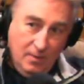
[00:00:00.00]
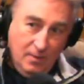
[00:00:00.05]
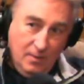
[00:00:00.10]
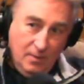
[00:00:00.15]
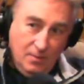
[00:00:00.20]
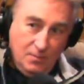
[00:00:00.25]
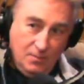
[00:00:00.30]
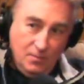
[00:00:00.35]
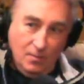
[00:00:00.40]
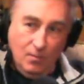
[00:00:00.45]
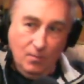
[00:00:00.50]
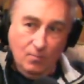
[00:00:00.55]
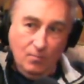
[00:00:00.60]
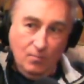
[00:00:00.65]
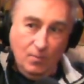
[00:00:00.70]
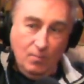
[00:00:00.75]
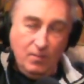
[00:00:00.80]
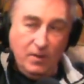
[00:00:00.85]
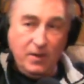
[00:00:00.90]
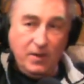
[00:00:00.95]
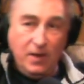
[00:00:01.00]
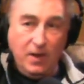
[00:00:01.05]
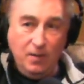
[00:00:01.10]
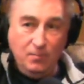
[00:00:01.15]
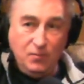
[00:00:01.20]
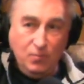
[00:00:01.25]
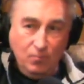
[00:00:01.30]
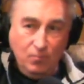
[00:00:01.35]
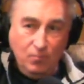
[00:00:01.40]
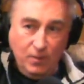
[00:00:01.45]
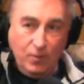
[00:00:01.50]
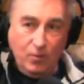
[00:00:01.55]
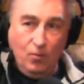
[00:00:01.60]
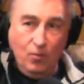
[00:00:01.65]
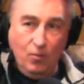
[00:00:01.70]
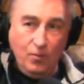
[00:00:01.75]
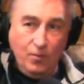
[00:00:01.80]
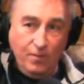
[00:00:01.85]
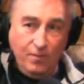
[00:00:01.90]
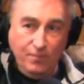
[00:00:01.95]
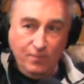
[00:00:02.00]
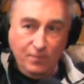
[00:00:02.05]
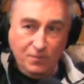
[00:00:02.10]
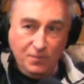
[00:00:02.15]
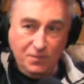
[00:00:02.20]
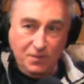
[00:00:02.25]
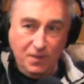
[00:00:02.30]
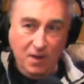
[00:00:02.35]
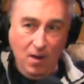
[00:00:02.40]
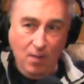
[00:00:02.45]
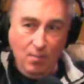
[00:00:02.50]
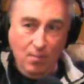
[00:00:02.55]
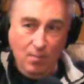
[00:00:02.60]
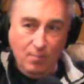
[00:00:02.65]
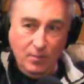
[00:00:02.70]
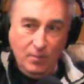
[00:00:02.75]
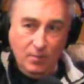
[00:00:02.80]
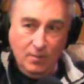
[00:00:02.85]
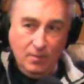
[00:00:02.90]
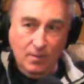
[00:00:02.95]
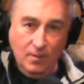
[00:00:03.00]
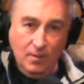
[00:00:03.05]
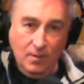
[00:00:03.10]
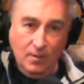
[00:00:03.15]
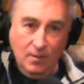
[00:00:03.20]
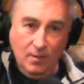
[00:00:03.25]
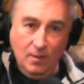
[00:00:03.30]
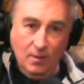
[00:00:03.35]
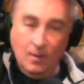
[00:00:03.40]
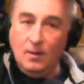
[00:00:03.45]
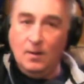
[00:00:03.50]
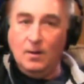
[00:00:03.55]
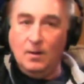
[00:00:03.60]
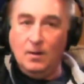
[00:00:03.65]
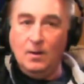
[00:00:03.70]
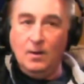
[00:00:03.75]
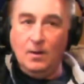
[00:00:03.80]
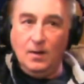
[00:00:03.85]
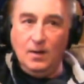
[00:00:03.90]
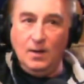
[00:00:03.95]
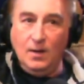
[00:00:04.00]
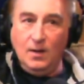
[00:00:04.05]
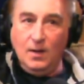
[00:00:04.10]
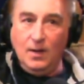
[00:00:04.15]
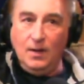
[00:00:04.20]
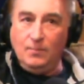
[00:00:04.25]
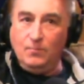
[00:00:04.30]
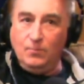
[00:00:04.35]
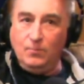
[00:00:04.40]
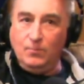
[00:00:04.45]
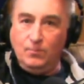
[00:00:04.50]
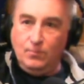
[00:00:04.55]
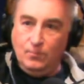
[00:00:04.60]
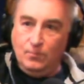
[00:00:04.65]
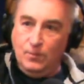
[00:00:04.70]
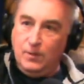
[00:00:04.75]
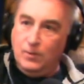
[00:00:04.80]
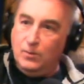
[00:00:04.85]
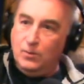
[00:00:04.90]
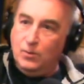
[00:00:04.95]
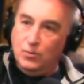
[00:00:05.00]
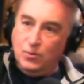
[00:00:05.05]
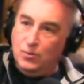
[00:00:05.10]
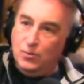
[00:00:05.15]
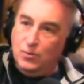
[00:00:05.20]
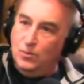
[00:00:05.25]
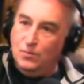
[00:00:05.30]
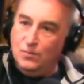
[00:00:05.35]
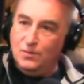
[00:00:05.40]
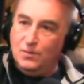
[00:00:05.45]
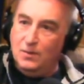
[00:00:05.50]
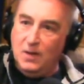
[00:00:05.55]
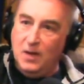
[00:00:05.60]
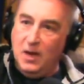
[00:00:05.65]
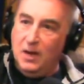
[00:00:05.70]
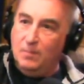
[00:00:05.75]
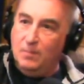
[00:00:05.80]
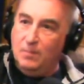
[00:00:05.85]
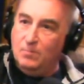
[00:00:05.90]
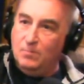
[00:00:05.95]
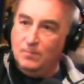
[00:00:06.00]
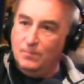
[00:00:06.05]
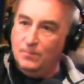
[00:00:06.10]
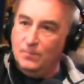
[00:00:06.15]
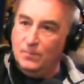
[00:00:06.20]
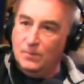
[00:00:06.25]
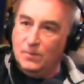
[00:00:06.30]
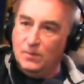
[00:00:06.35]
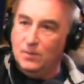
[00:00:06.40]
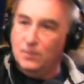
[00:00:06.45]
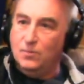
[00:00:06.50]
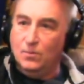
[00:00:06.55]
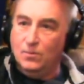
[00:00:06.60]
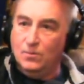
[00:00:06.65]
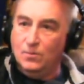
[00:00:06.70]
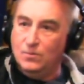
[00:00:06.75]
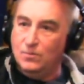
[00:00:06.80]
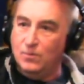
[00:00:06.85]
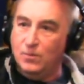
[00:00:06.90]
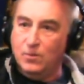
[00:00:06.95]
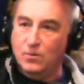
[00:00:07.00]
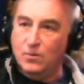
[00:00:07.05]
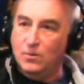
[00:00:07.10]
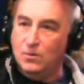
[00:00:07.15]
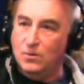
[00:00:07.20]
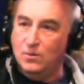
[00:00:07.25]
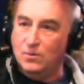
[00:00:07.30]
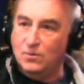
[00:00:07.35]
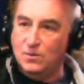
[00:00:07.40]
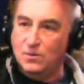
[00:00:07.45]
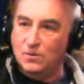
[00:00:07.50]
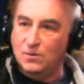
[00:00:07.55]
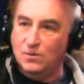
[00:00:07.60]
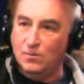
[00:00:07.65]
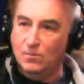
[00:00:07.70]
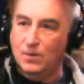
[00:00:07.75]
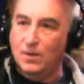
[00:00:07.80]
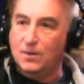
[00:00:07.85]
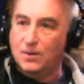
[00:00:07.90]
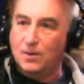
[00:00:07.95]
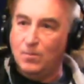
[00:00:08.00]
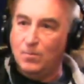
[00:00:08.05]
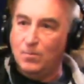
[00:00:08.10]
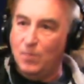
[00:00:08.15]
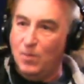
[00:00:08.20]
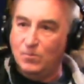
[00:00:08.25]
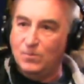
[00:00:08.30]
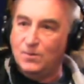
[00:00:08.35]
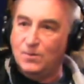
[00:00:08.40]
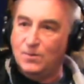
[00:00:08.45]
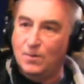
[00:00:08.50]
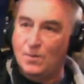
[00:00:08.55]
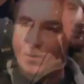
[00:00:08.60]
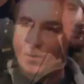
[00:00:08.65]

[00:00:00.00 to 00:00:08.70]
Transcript: So when we came to record our first album, uh, we couldn't use the name. They told us we couldn't use it, so we had to come up with something